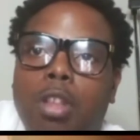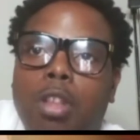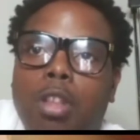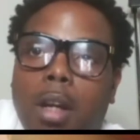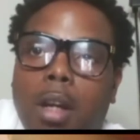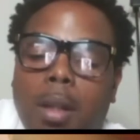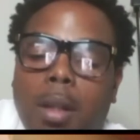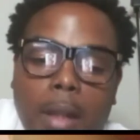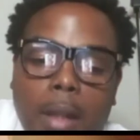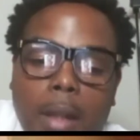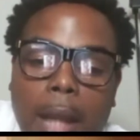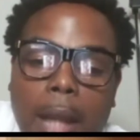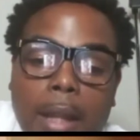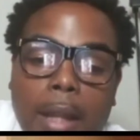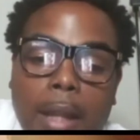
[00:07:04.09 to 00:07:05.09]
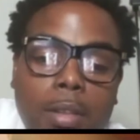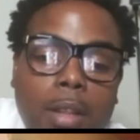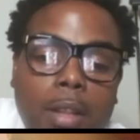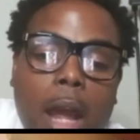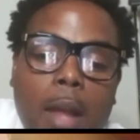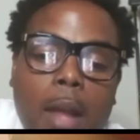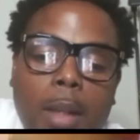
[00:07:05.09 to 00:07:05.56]
You know, I used to
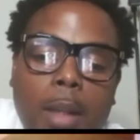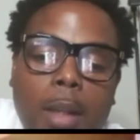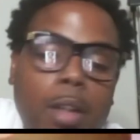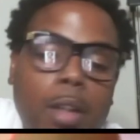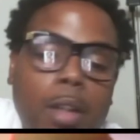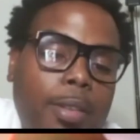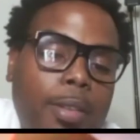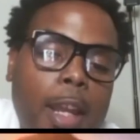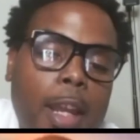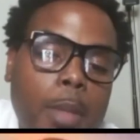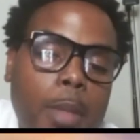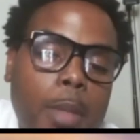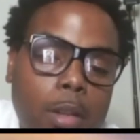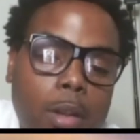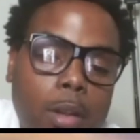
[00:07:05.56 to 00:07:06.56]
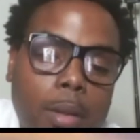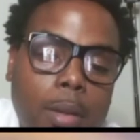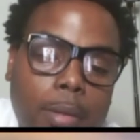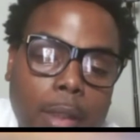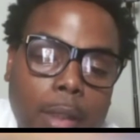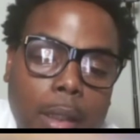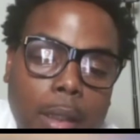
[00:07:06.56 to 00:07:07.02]
call him Lil Sammy. You know what I'm
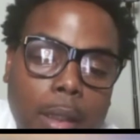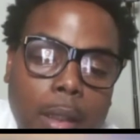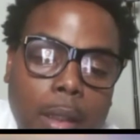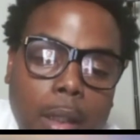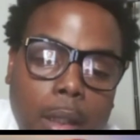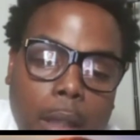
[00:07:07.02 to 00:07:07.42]
saying?